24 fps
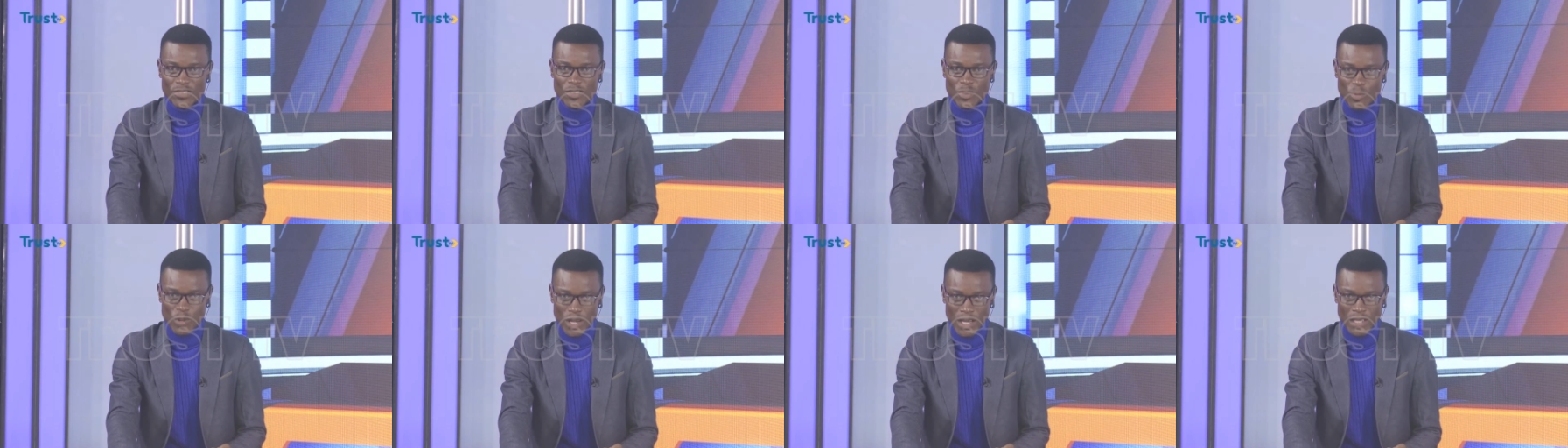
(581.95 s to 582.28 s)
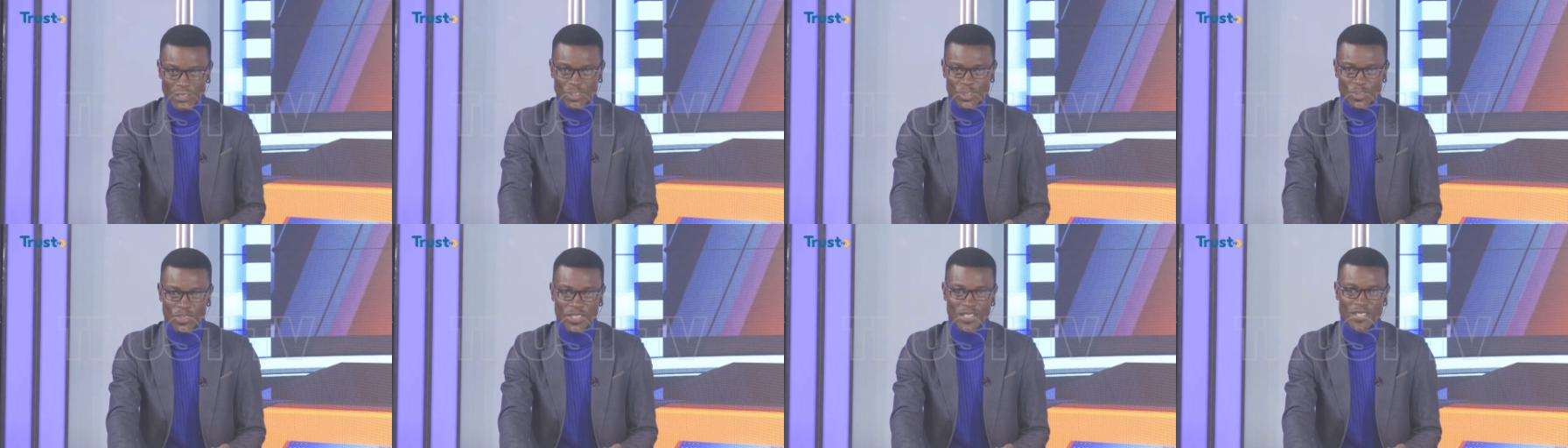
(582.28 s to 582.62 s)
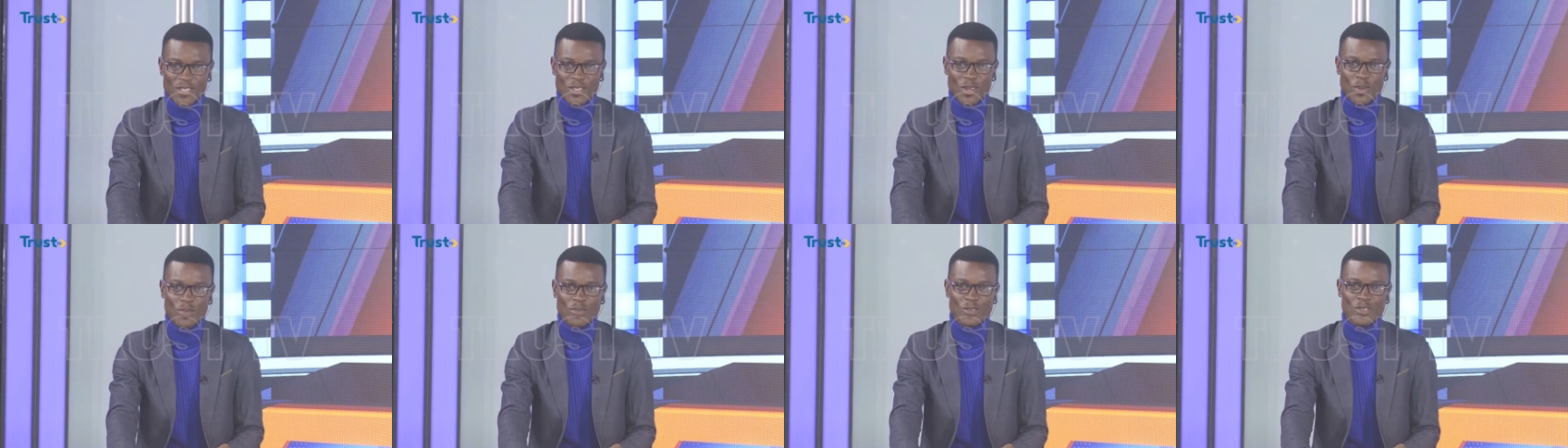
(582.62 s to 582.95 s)
we are enjoying
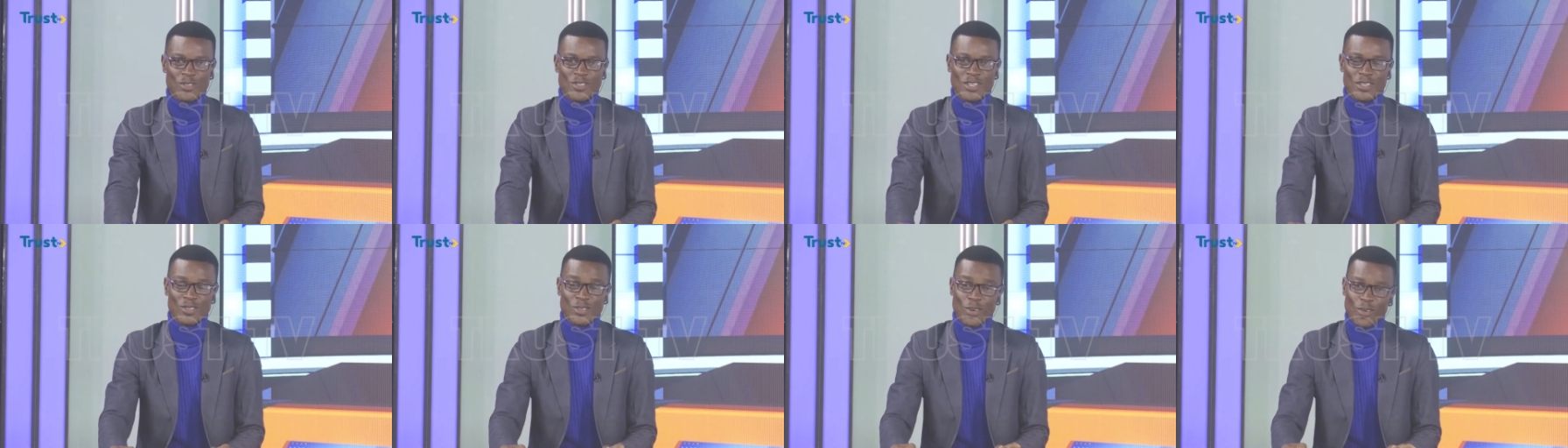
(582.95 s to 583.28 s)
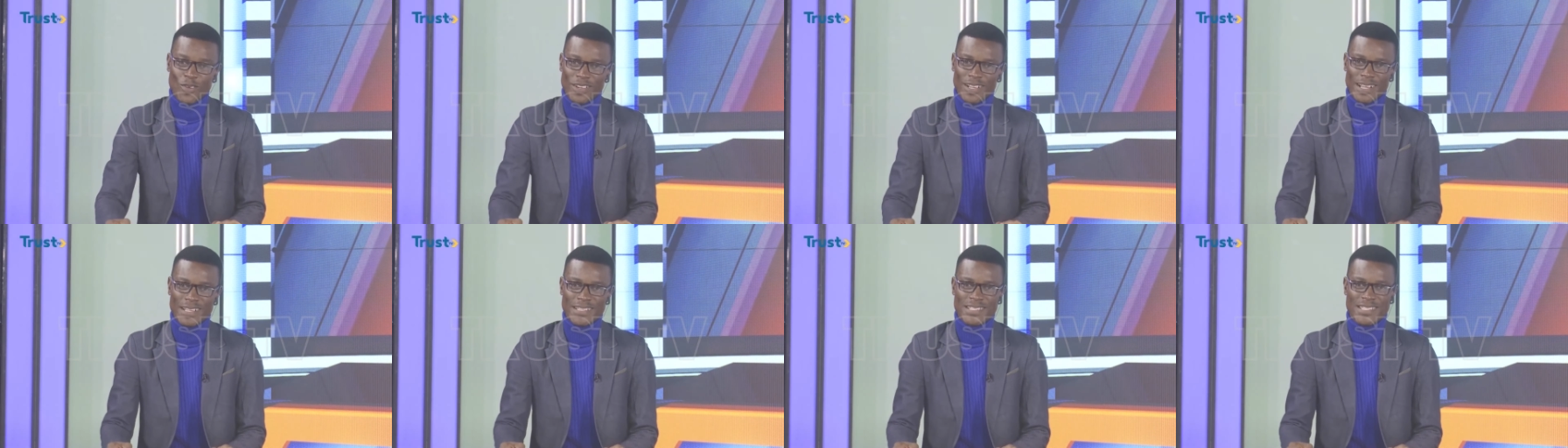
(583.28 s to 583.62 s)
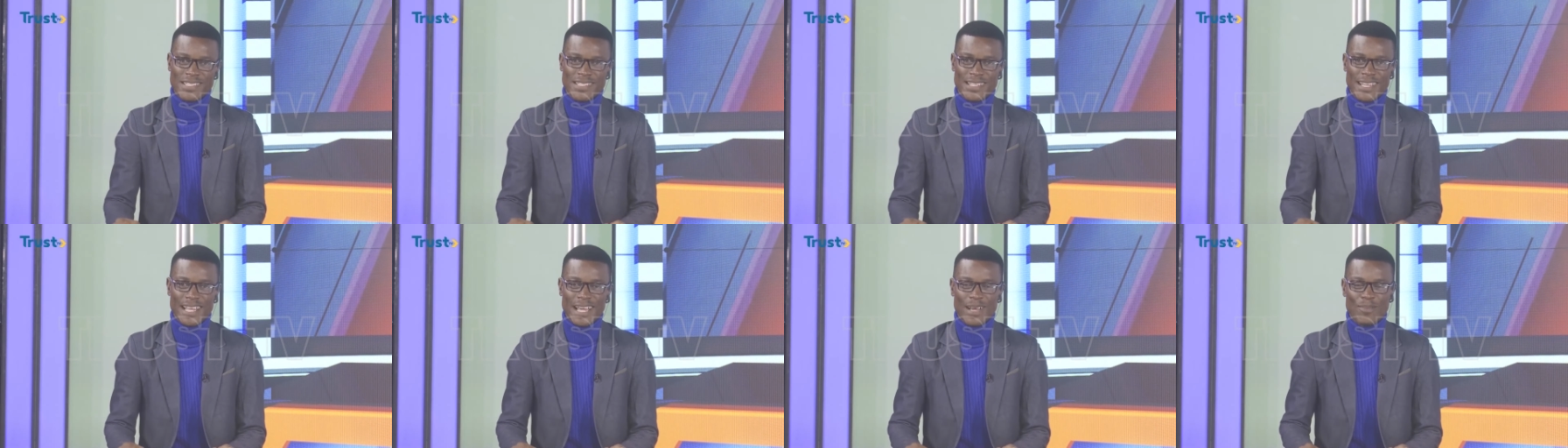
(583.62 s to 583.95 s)
some dunk and
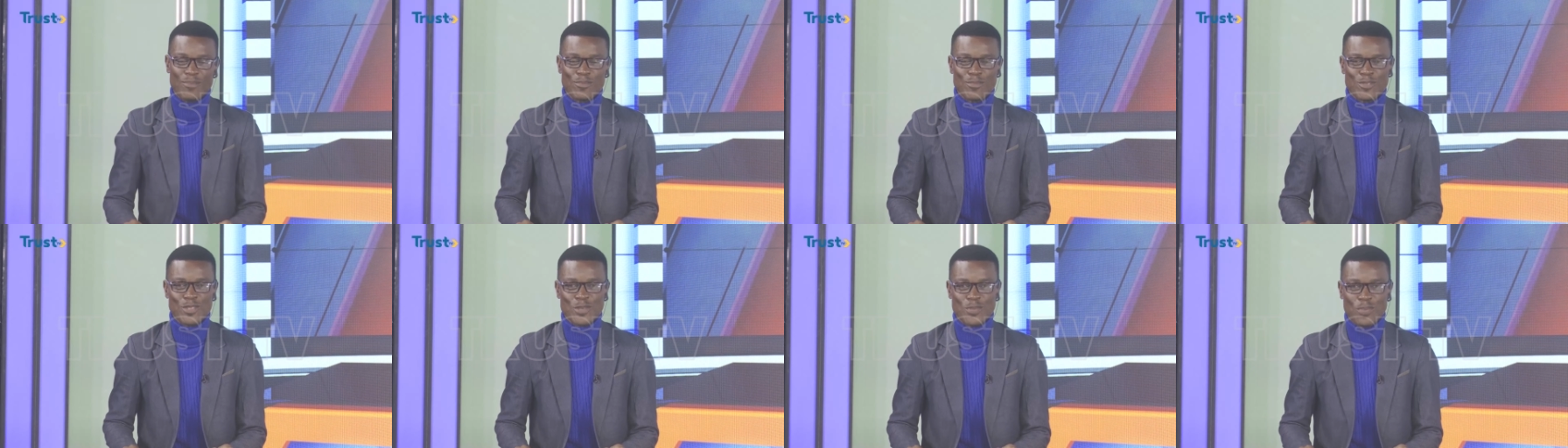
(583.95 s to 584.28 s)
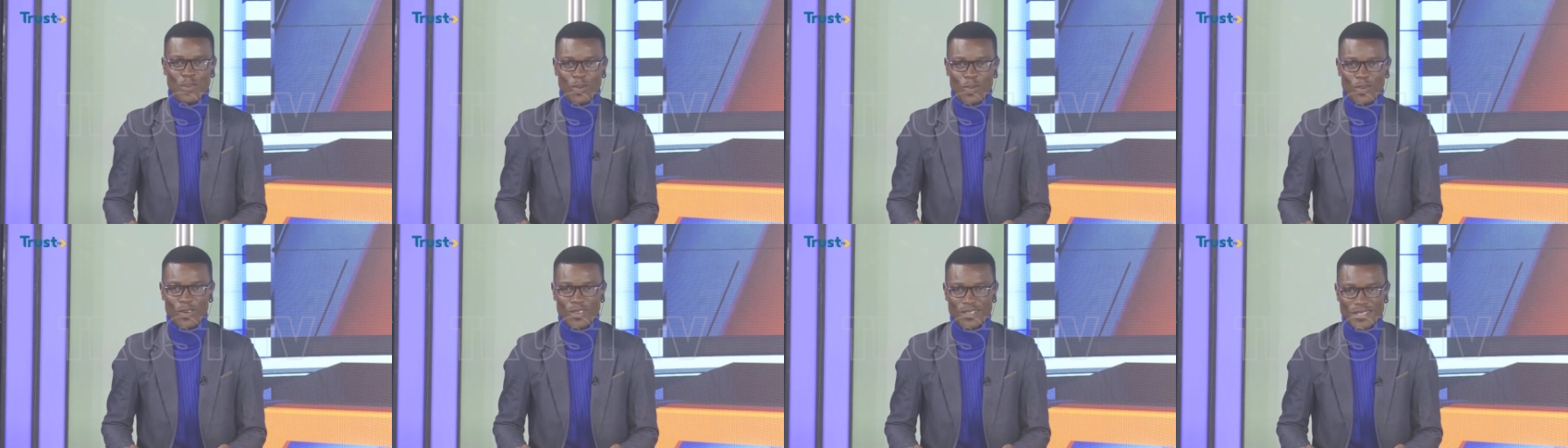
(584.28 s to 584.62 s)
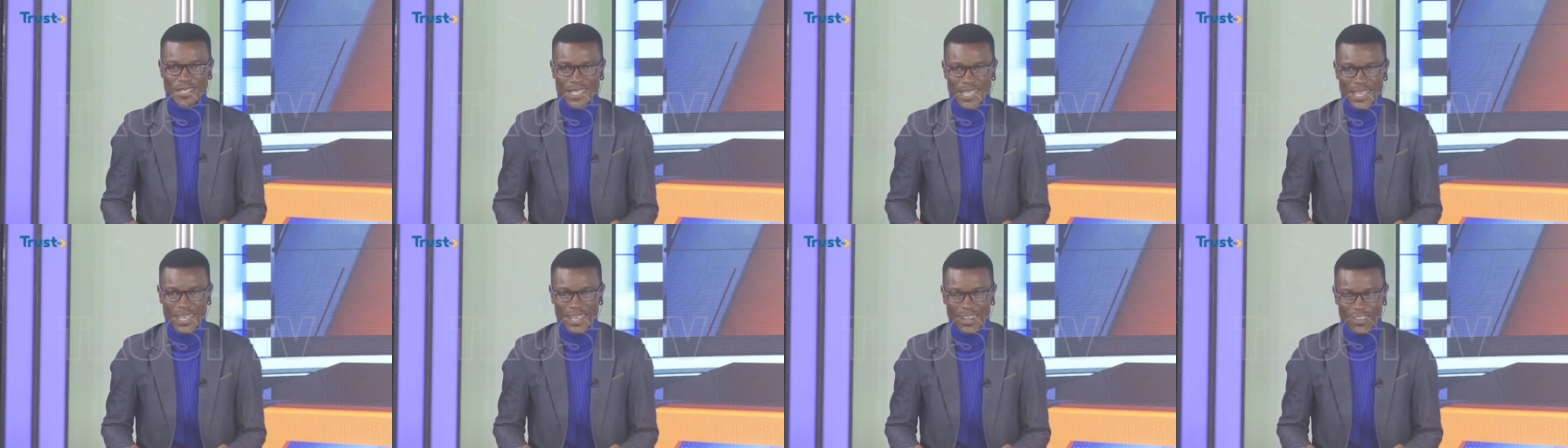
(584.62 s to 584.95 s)
slam
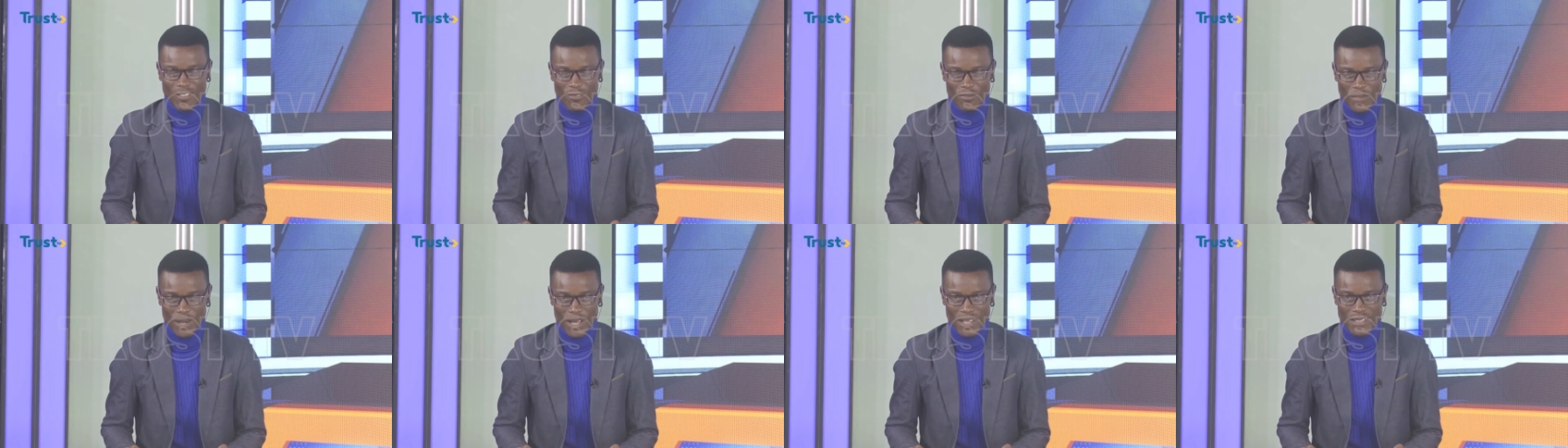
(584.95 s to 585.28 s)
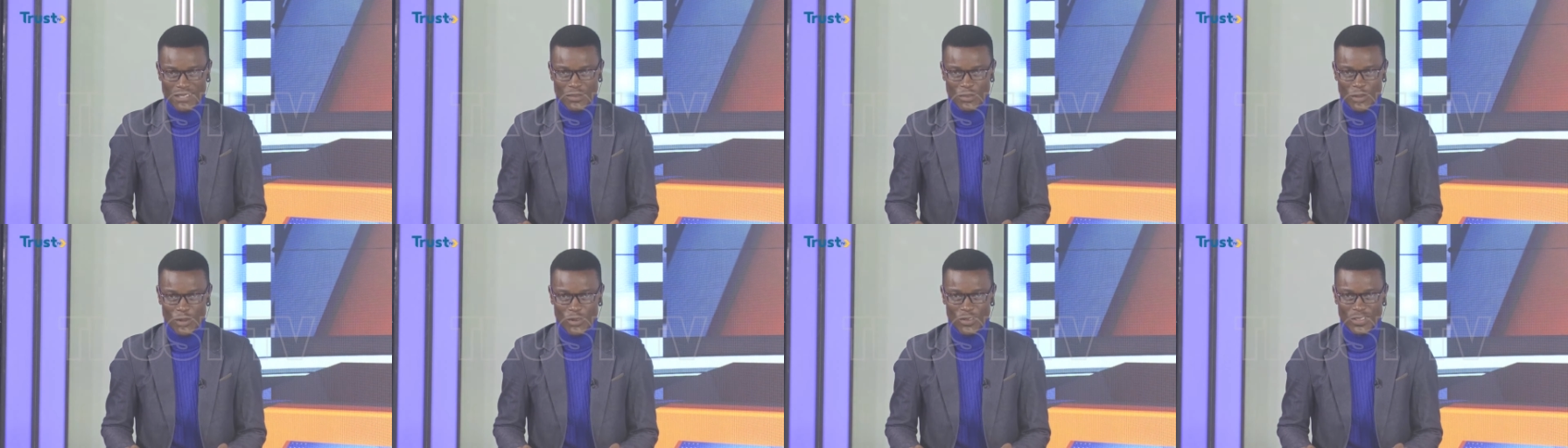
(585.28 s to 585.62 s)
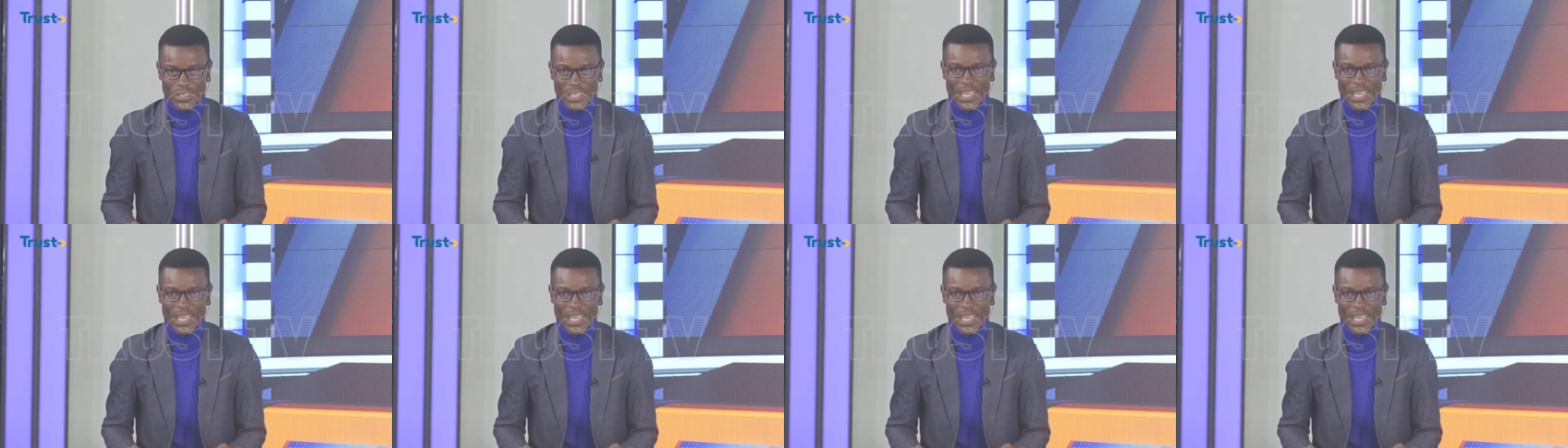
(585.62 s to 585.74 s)
sport of basketball.